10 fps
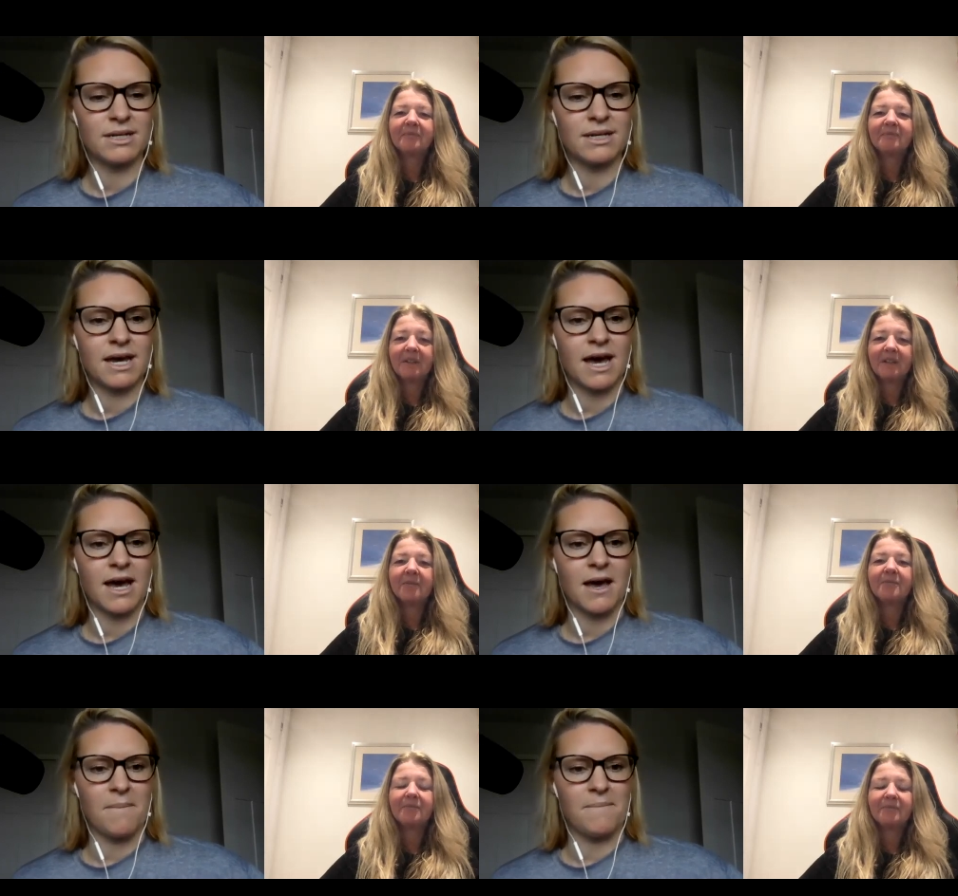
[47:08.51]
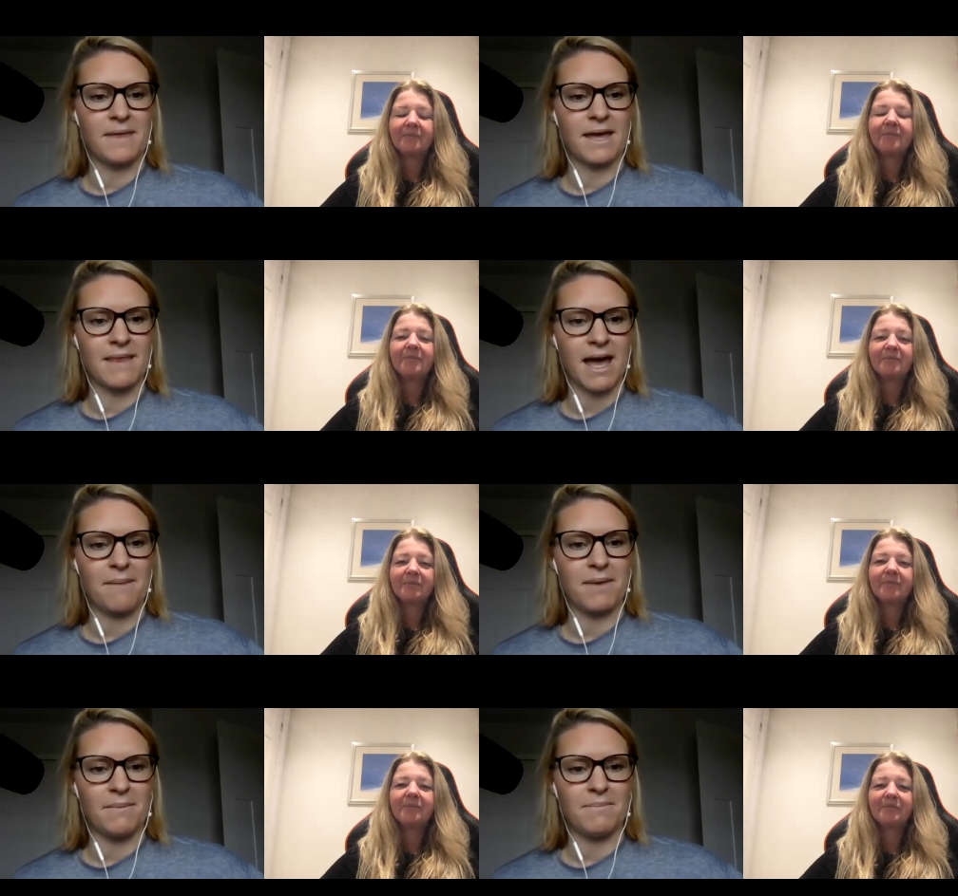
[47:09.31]
Speaker 1: yeah. Um, and that
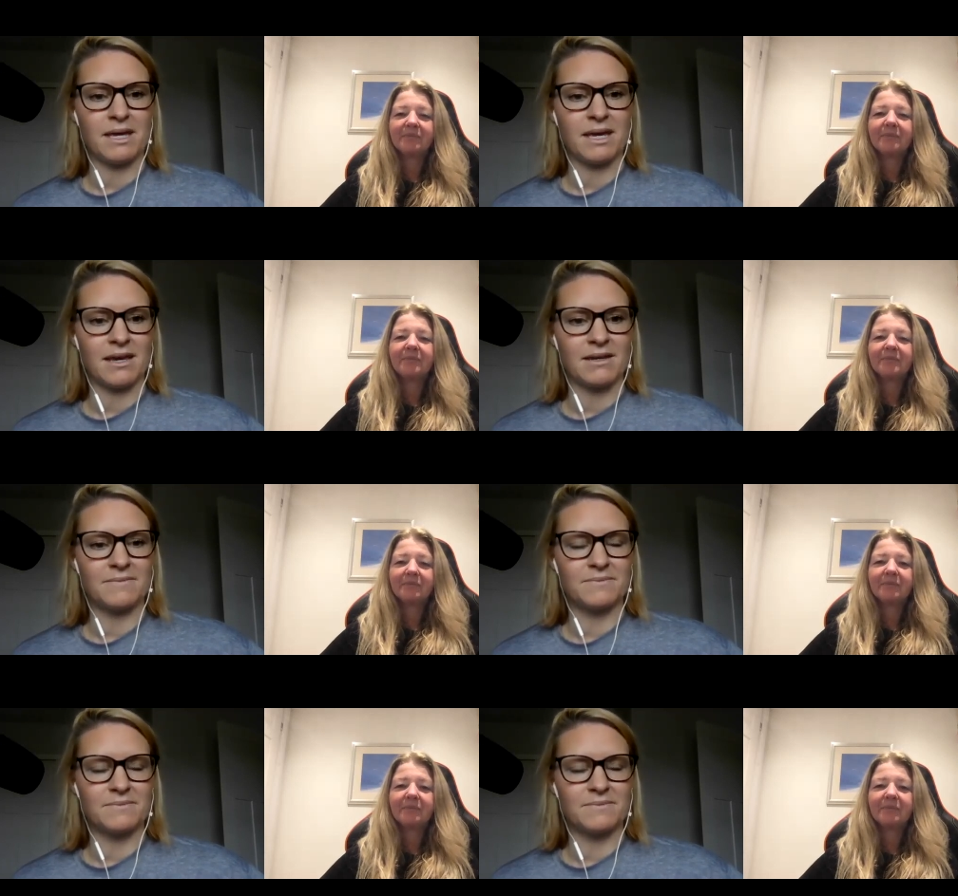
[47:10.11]
may be